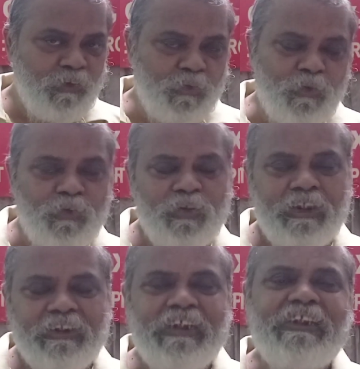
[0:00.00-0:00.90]
So
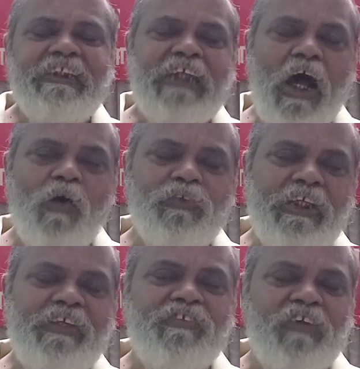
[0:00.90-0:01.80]
this is how
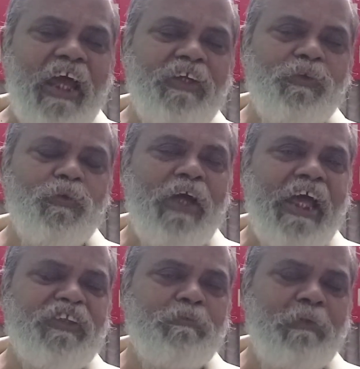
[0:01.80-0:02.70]
they try to
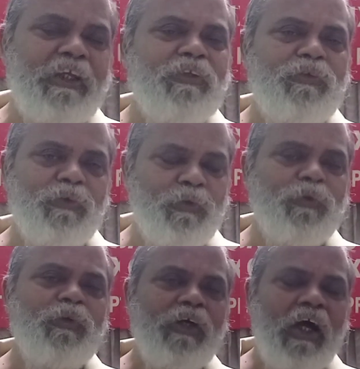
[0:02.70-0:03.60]
explain to
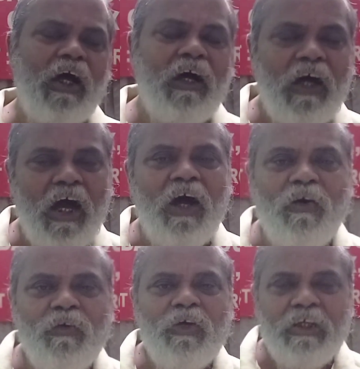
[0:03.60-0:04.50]
you
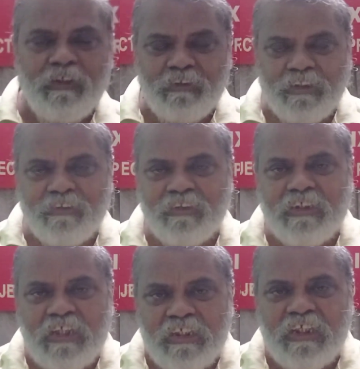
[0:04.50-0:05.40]
how this
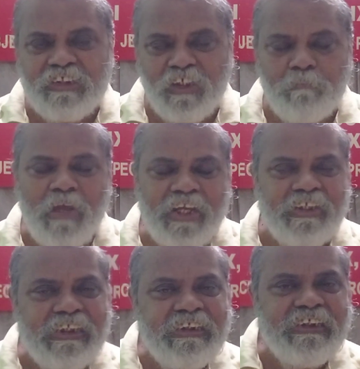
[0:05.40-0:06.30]
conduction band
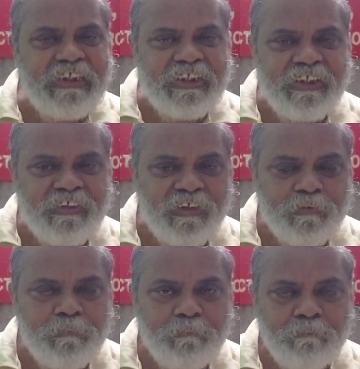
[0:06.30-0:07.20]
is created.
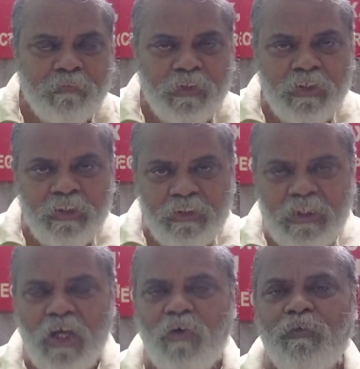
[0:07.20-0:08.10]

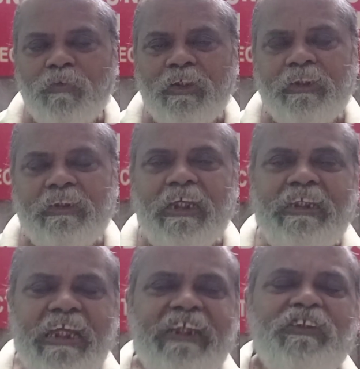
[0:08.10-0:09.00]
Now the
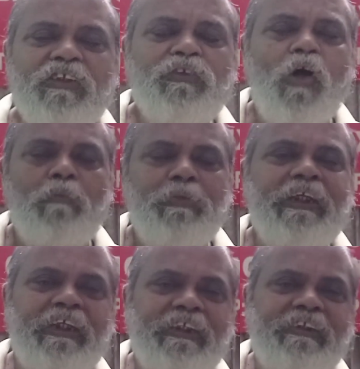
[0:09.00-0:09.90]
next topic
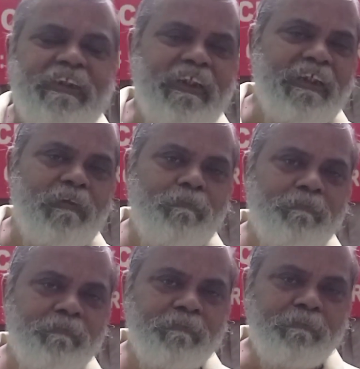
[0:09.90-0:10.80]
is here
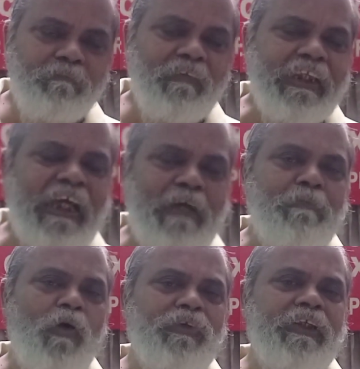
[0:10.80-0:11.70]

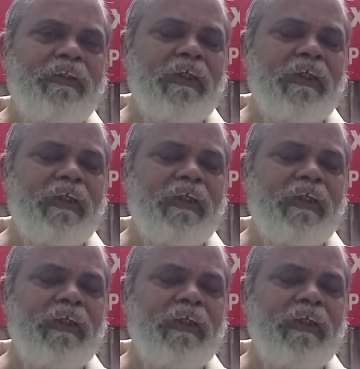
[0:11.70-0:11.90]
about